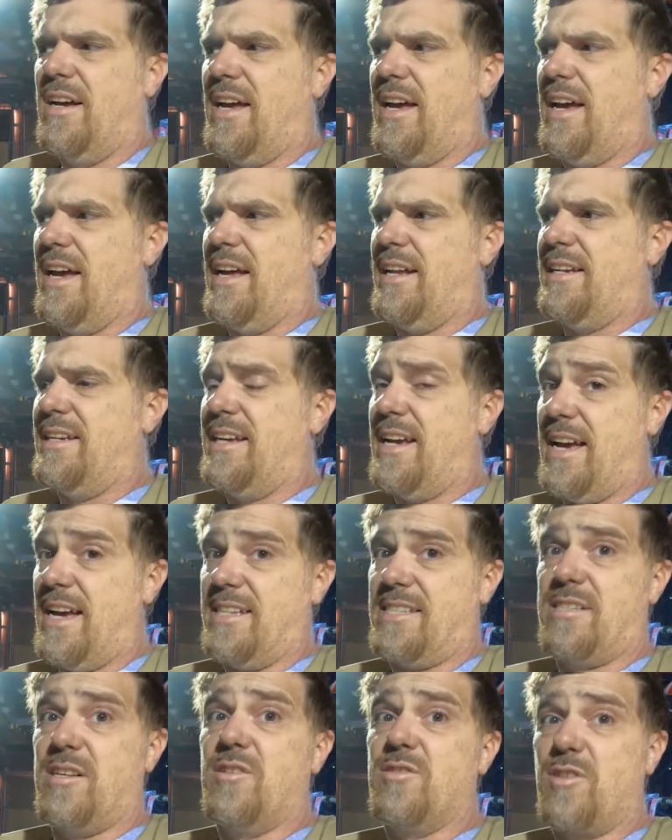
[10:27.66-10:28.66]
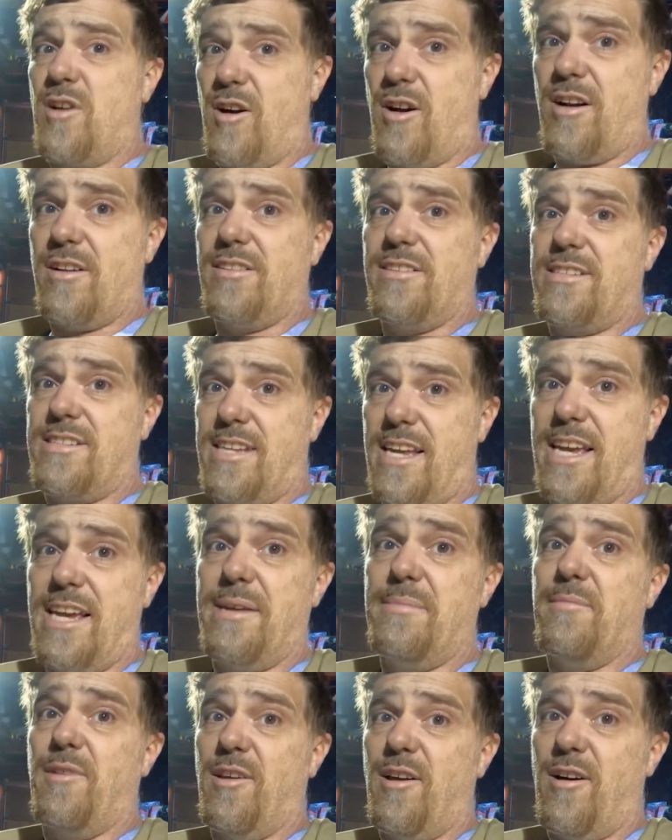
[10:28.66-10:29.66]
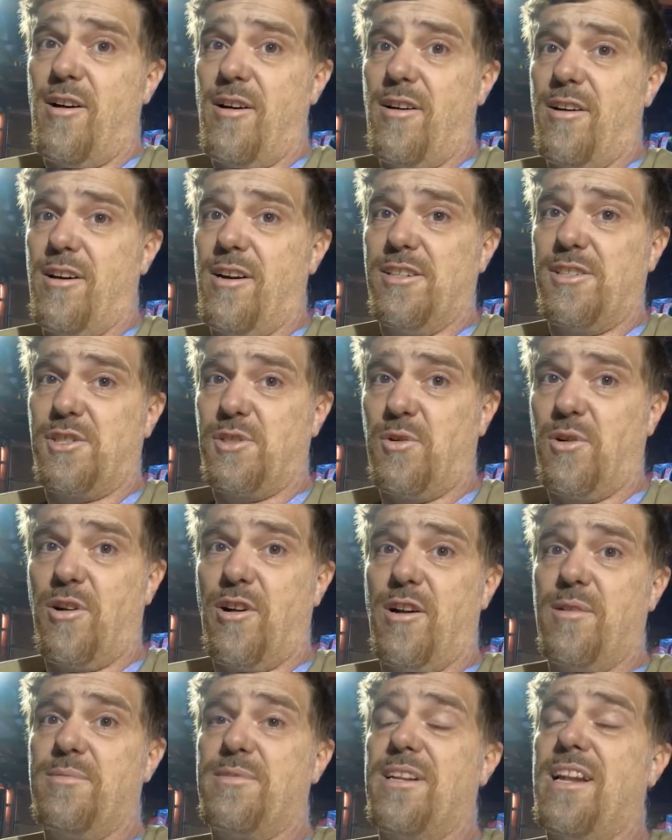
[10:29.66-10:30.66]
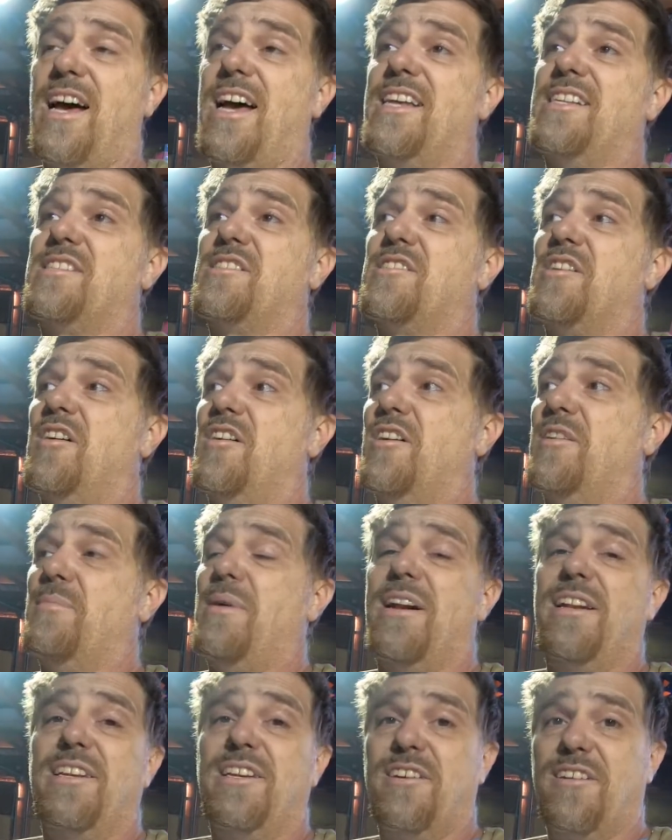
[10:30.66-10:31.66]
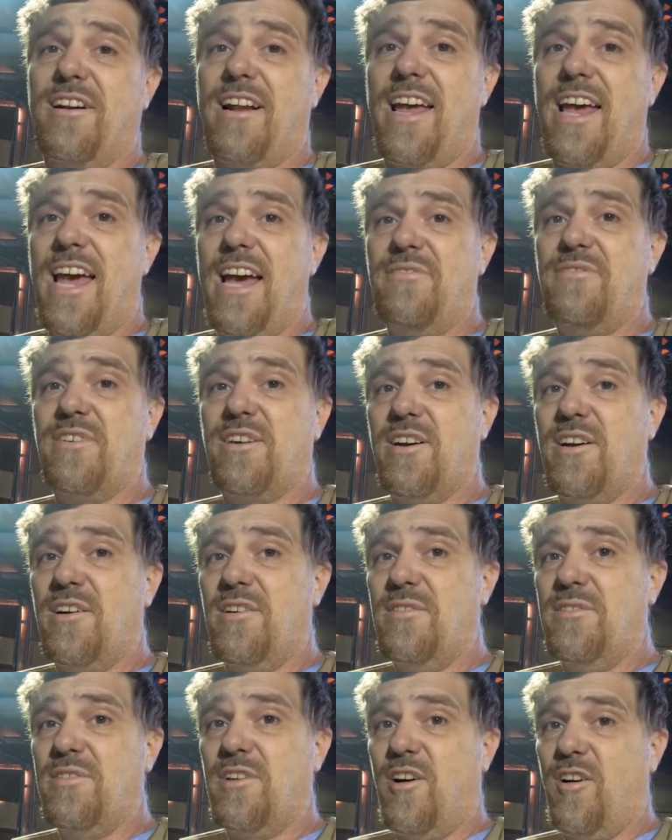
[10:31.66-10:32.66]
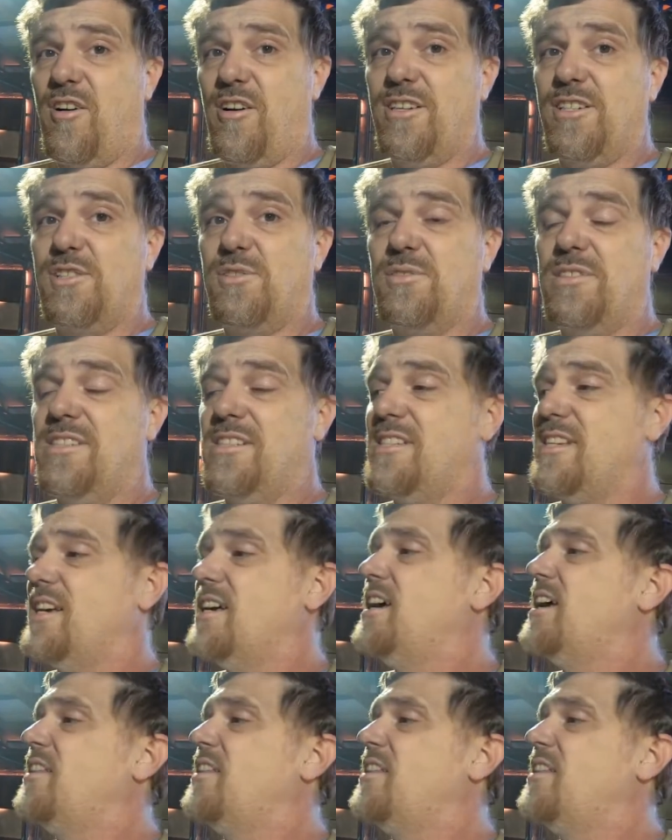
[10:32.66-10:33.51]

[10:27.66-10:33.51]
And yes, those are the same long, short arms that I installed about 1.5 years ago, the orange ones.